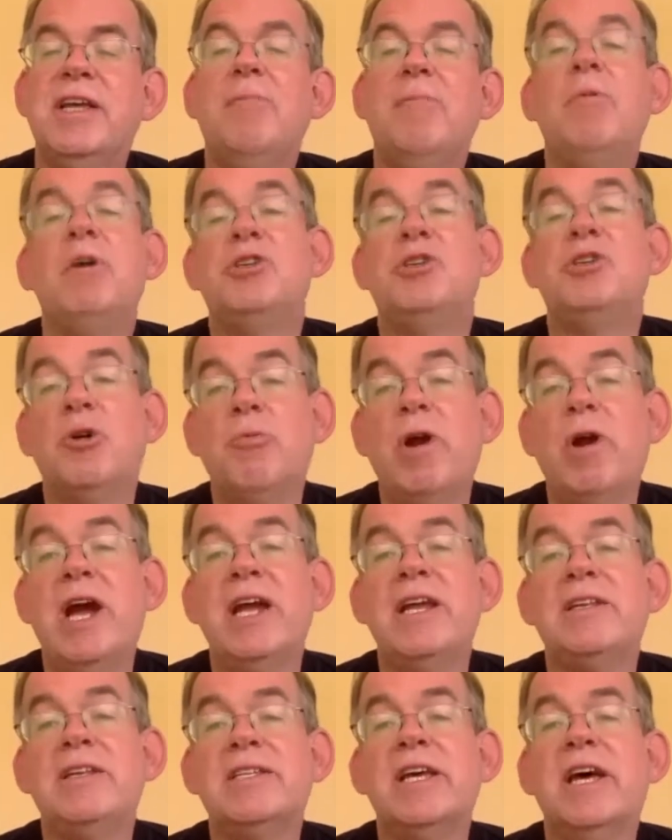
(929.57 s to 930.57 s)
But you're
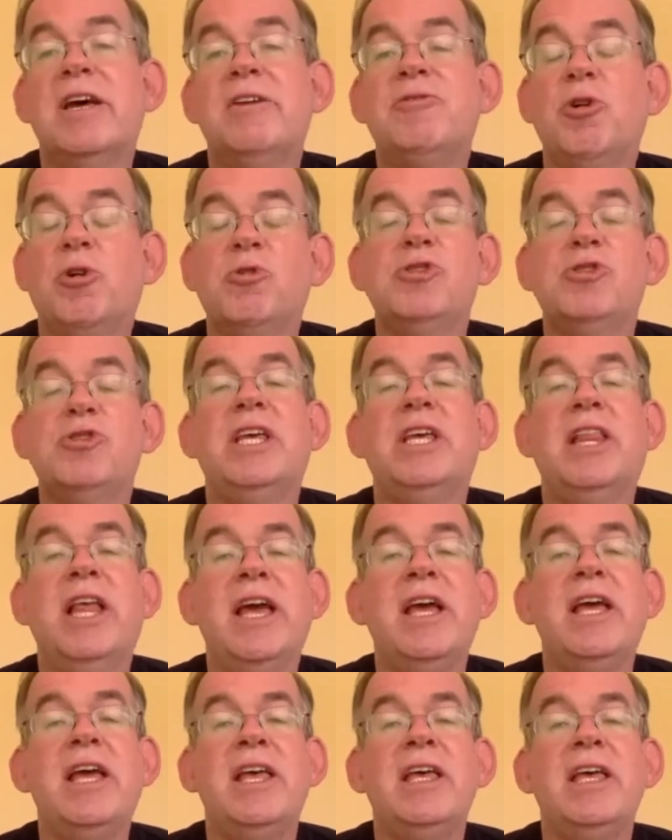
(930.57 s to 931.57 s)
right,
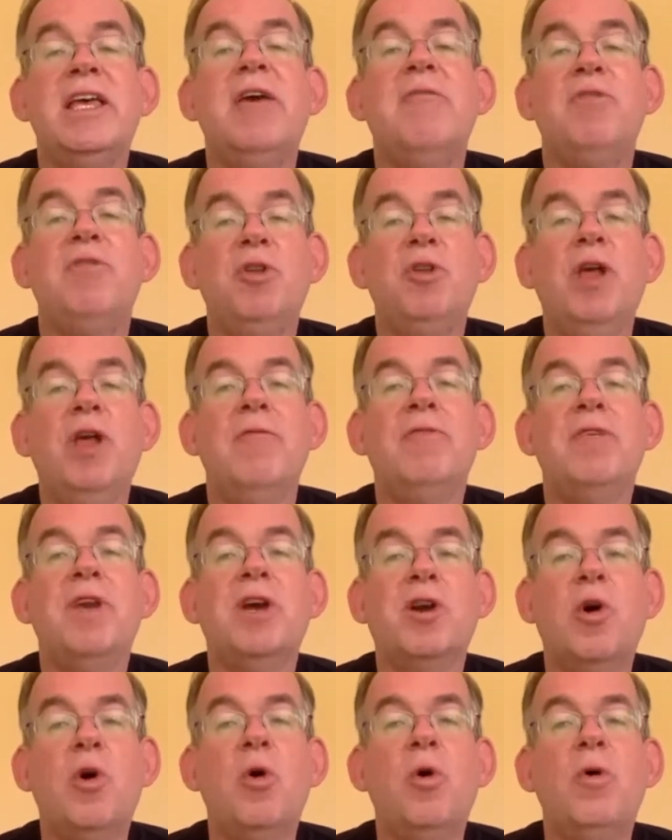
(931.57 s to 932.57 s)
Tokozile, if you love the
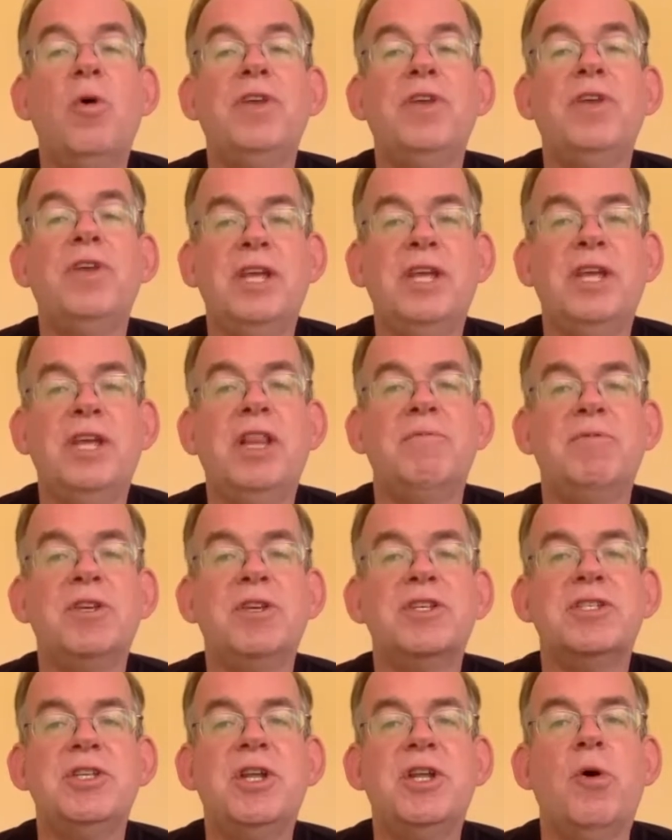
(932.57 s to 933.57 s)
cold and you love
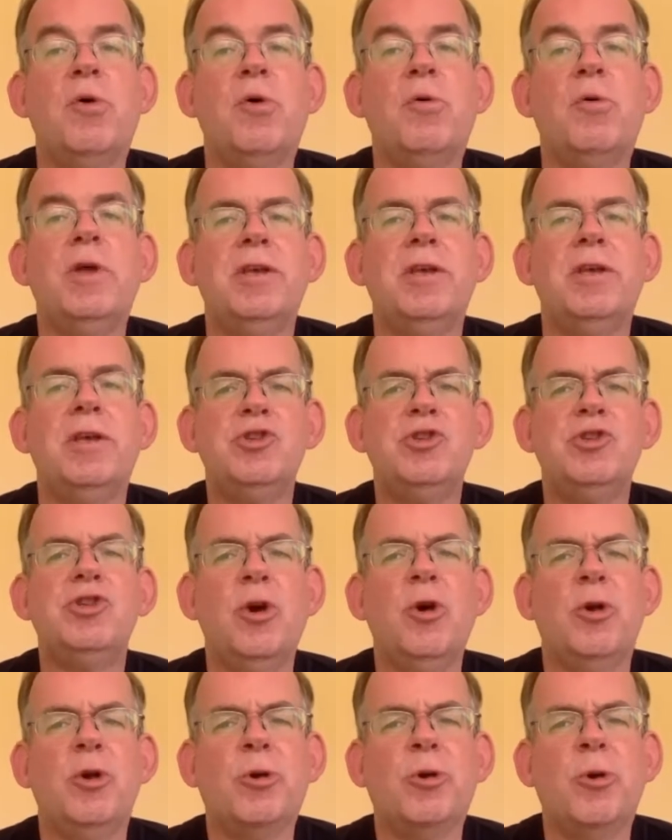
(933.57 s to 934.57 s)
the snow, you
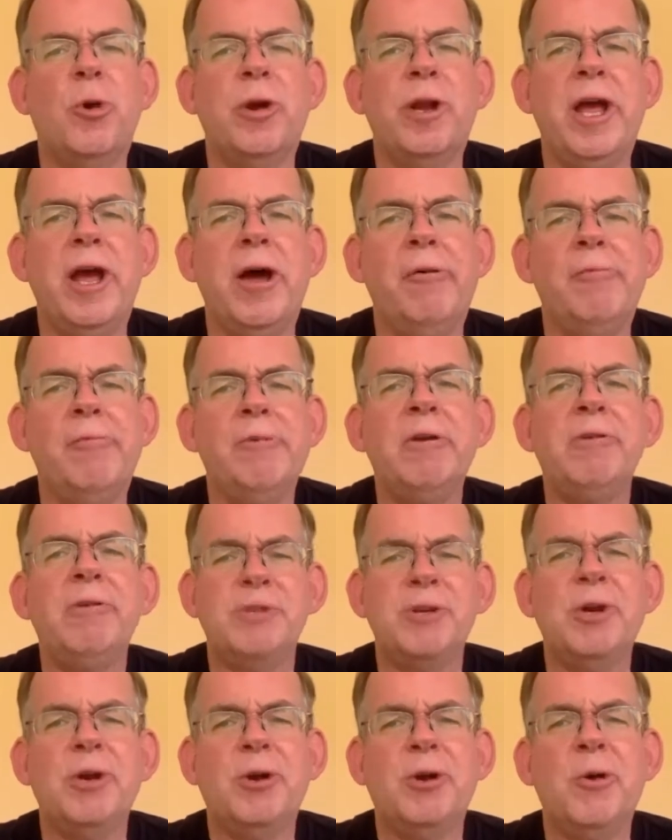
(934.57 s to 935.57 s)
should go to Cornell.
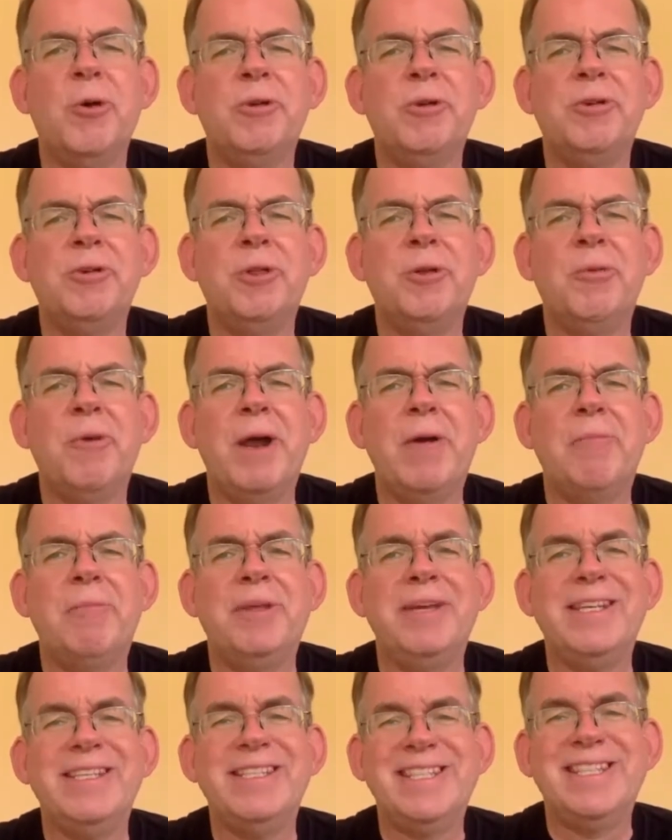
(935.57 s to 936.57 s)
So you're going to the right
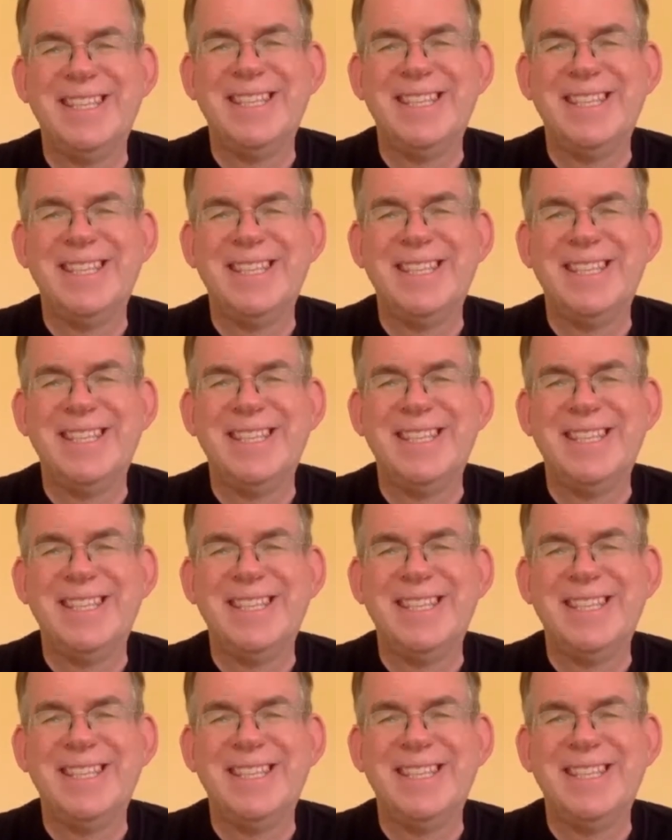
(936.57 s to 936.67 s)
place.